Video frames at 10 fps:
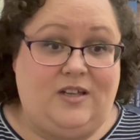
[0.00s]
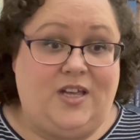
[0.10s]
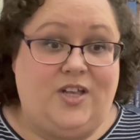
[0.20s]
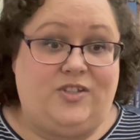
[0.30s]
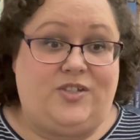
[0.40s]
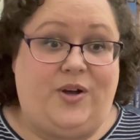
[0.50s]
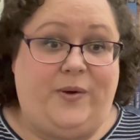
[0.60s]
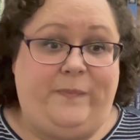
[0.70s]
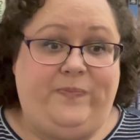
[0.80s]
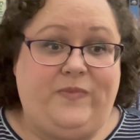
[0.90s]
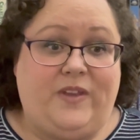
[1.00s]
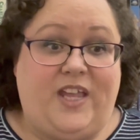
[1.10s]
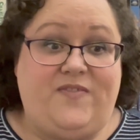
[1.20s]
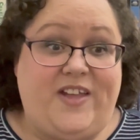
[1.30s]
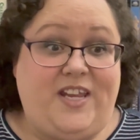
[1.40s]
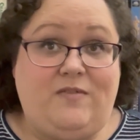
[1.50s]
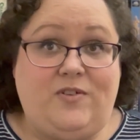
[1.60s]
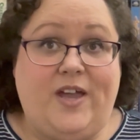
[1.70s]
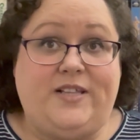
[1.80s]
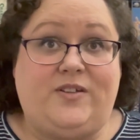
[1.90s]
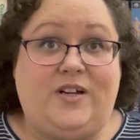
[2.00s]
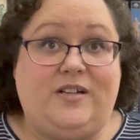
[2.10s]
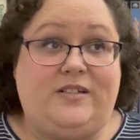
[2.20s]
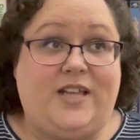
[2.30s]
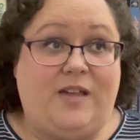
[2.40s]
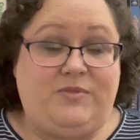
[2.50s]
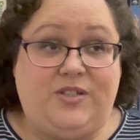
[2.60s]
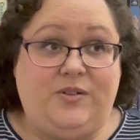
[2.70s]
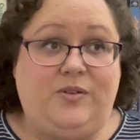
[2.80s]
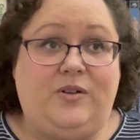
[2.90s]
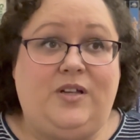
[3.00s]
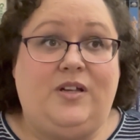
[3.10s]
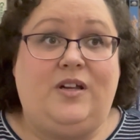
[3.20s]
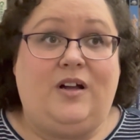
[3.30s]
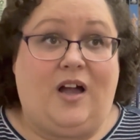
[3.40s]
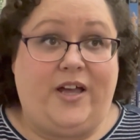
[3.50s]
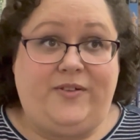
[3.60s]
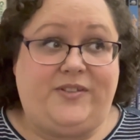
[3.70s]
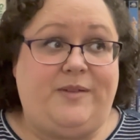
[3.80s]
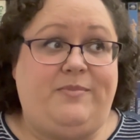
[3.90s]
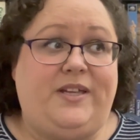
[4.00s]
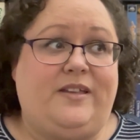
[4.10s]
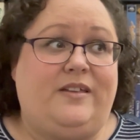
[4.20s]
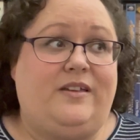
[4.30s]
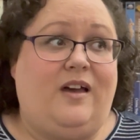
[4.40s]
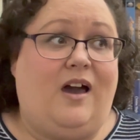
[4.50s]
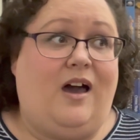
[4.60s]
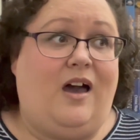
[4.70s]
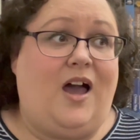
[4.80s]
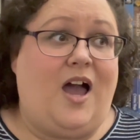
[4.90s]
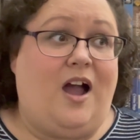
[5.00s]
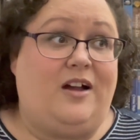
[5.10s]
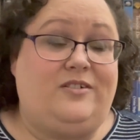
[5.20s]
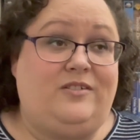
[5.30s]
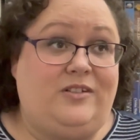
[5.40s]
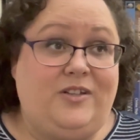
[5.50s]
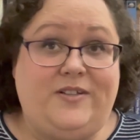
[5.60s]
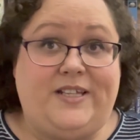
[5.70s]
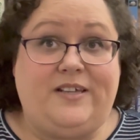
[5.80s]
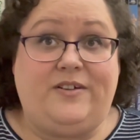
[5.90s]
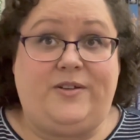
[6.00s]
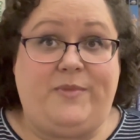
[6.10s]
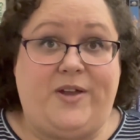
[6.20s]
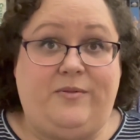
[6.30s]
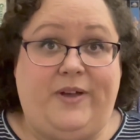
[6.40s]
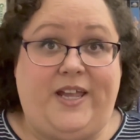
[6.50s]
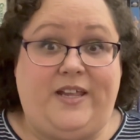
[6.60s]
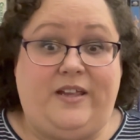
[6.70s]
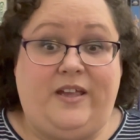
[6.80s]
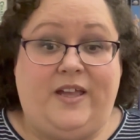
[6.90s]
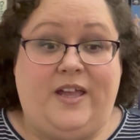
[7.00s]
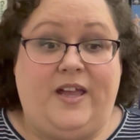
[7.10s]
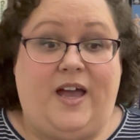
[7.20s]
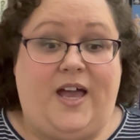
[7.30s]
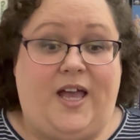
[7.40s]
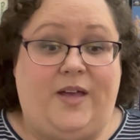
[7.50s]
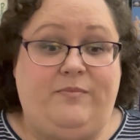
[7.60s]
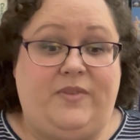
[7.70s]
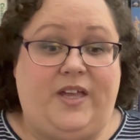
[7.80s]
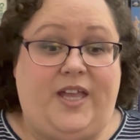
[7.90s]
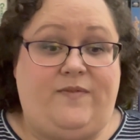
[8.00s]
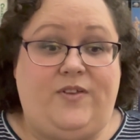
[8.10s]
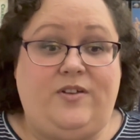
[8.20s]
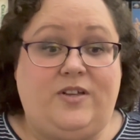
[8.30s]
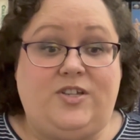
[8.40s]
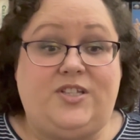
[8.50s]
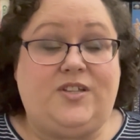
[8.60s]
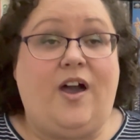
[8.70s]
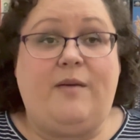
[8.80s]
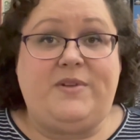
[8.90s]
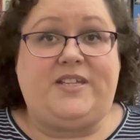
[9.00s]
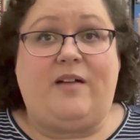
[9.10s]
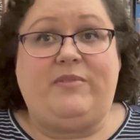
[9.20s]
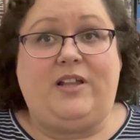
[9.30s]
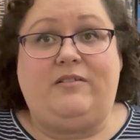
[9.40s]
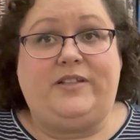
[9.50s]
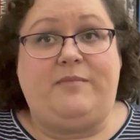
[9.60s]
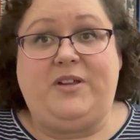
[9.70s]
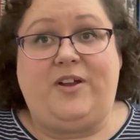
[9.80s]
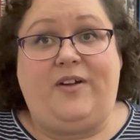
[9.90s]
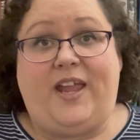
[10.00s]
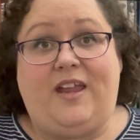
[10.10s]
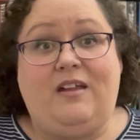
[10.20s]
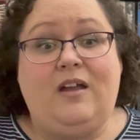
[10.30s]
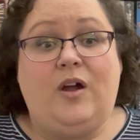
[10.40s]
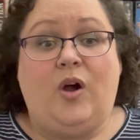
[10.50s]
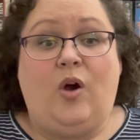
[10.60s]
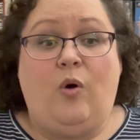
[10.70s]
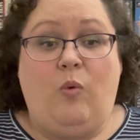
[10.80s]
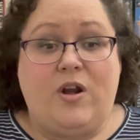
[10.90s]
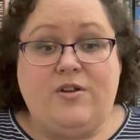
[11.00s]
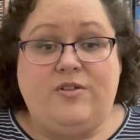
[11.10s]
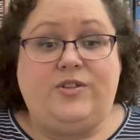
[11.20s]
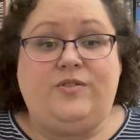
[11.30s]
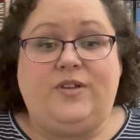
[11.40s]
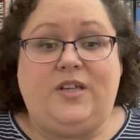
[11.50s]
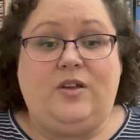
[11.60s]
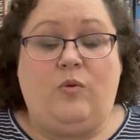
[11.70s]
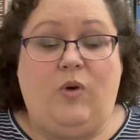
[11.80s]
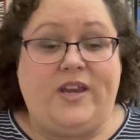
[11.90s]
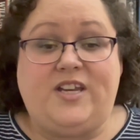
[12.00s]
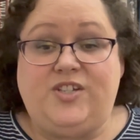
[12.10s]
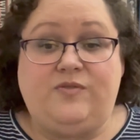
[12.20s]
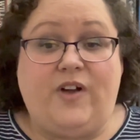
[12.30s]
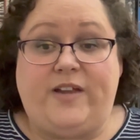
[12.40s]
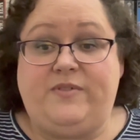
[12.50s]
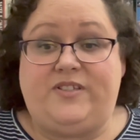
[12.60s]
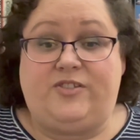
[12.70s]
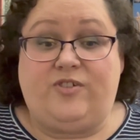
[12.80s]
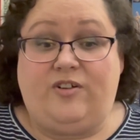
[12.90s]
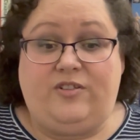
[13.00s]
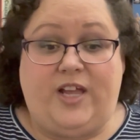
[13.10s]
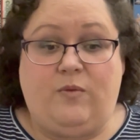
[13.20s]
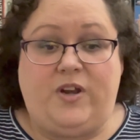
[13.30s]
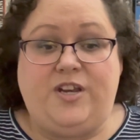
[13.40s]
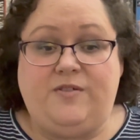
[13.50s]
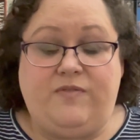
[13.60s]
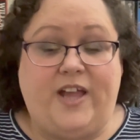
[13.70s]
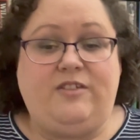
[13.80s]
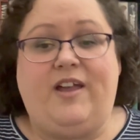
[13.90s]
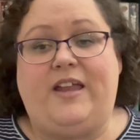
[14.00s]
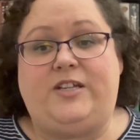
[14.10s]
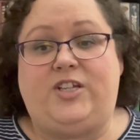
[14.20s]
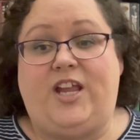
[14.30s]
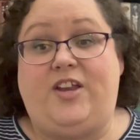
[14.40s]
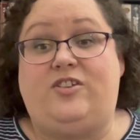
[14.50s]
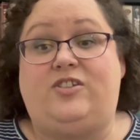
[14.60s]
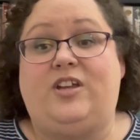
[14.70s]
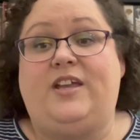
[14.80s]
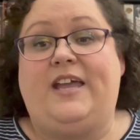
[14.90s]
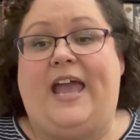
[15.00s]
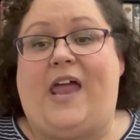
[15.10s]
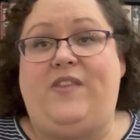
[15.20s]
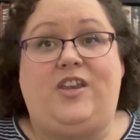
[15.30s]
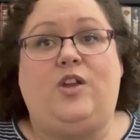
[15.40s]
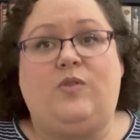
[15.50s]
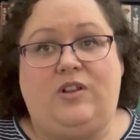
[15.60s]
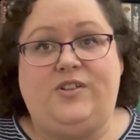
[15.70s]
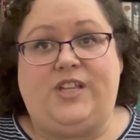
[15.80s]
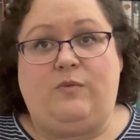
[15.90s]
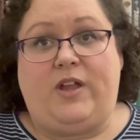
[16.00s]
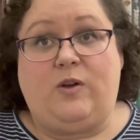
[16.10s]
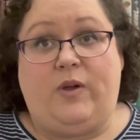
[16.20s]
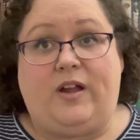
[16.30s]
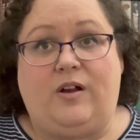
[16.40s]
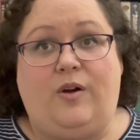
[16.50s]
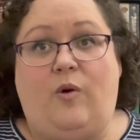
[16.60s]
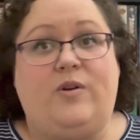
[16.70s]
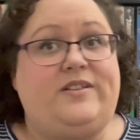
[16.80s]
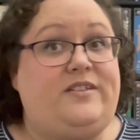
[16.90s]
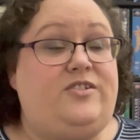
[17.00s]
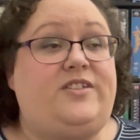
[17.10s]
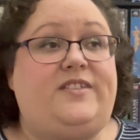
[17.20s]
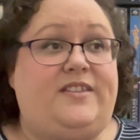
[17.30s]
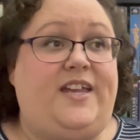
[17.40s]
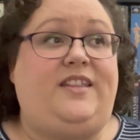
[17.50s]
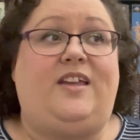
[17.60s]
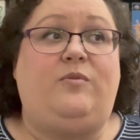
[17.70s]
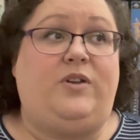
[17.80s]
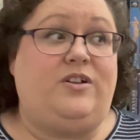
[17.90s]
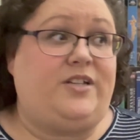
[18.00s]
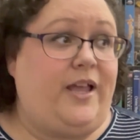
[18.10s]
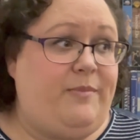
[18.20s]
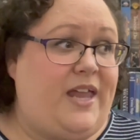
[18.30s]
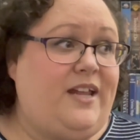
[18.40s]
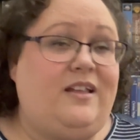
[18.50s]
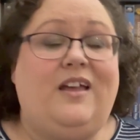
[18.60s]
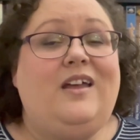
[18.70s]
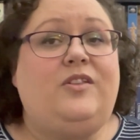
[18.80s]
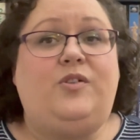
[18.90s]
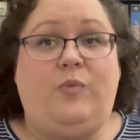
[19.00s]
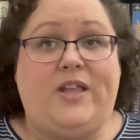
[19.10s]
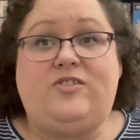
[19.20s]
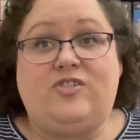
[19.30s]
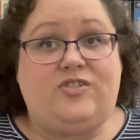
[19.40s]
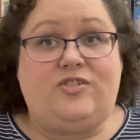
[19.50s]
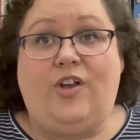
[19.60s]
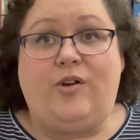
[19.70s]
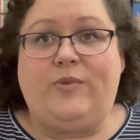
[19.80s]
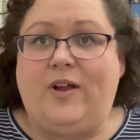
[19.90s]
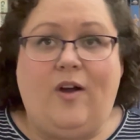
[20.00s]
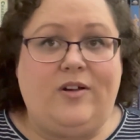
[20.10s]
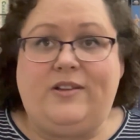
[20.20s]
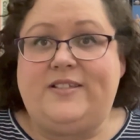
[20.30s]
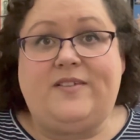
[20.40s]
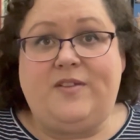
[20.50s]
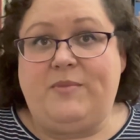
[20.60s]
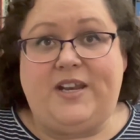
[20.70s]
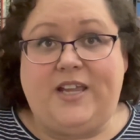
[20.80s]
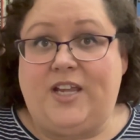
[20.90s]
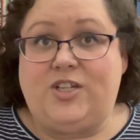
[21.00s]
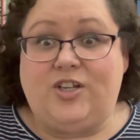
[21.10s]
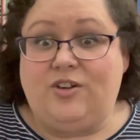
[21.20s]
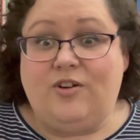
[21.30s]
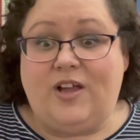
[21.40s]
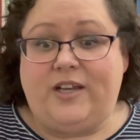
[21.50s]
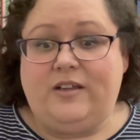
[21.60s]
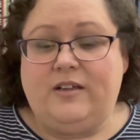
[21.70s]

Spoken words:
So if any of you guys are type 2 on Ozempic, are losing a good amount of weight, if you could just comment down below and let me know, hey, what are you doing? What did you find was the struggle? Like, what did you find you had to change and then you were losing weight quicker? Or is it just a thing that when you're diabetic, the weight's just slow regardless of the medication you're on?